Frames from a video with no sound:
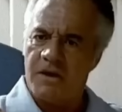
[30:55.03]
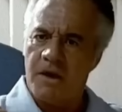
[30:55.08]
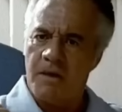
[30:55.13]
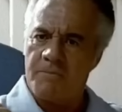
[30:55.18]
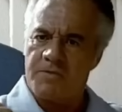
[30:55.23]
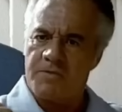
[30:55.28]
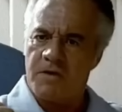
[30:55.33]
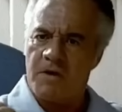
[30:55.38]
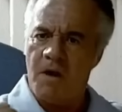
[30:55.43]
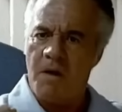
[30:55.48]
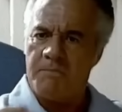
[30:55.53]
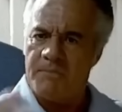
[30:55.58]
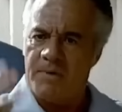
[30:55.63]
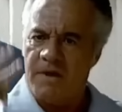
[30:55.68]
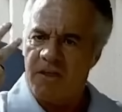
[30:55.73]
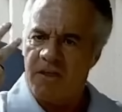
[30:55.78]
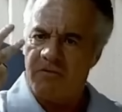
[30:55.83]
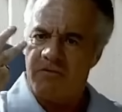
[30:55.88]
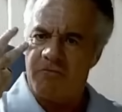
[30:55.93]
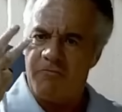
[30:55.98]
show,
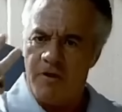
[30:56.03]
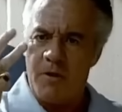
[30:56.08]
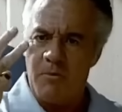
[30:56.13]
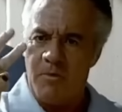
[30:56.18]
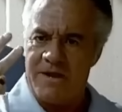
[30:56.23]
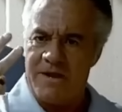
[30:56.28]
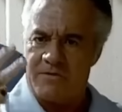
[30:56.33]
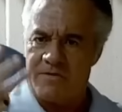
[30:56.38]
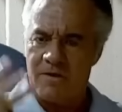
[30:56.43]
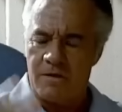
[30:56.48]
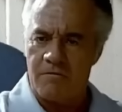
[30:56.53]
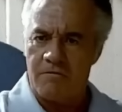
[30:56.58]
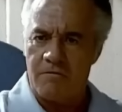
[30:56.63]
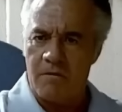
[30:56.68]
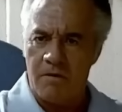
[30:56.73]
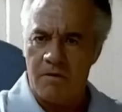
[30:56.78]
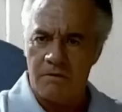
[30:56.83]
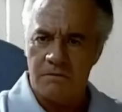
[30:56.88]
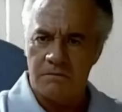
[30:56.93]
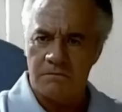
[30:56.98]
but more on that
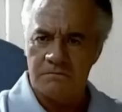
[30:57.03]
later.